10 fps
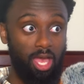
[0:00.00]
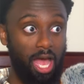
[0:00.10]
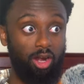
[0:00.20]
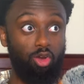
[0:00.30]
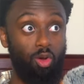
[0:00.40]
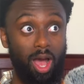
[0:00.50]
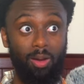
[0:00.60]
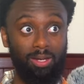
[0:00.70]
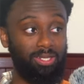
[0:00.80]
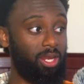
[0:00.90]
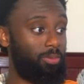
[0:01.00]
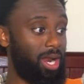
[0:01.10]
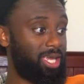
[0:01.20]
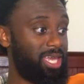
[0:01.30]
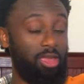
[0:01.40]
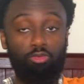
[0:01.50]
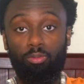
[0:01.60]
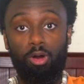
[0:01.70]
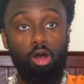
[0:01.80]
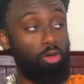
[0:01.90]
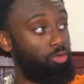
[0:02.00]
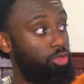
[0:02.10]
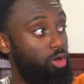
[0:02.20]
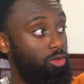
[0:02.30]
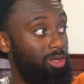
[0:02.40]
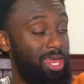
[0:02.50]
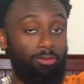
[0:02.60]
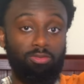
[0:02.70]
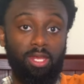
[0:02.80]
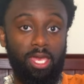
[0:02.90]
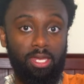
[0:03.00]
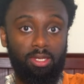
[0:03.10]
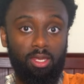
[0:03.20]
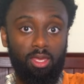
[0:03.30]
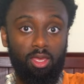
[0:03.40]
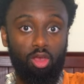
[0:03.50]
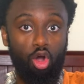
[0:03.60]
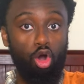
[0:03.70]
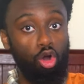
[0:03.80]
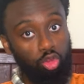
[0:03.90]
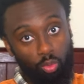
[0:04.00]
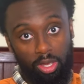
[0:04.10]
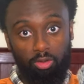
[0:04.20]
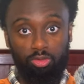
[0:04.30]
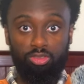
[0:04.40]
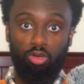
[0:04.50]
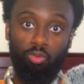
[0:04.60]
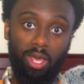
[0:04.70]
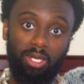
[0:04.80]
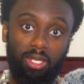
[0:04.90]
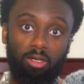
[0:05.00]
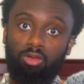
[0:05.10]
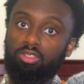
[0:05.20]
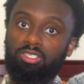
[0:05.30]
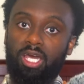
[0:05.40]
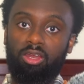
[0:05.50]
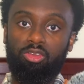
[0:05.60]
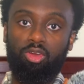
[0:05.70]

I don't know how I did it, but I came from all the left lane all the way over to the right lane on the side of the